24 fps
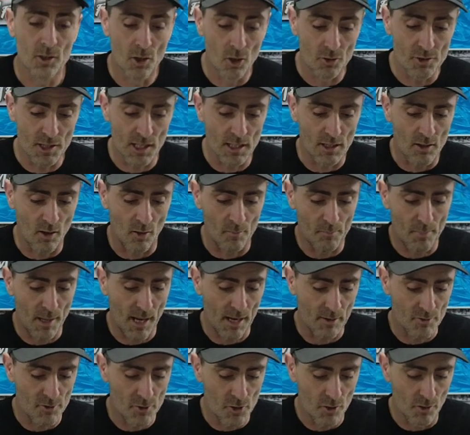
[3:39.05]
cutting
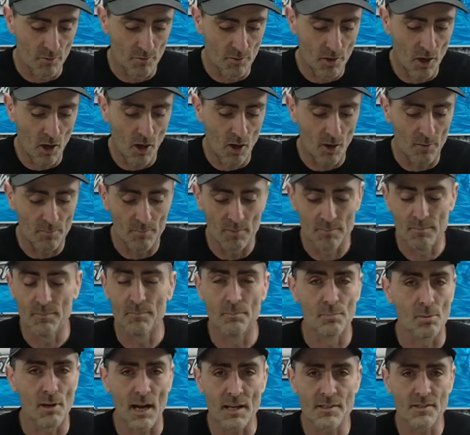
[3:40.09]
compound you've got.
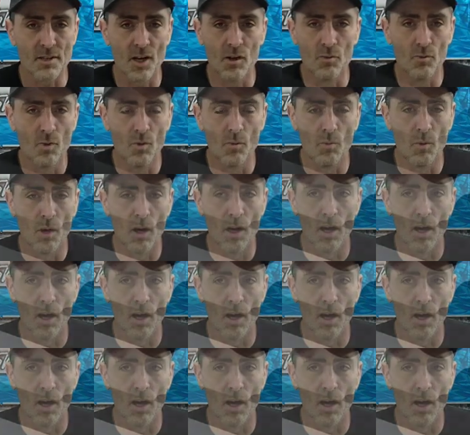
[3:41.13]
Brasso will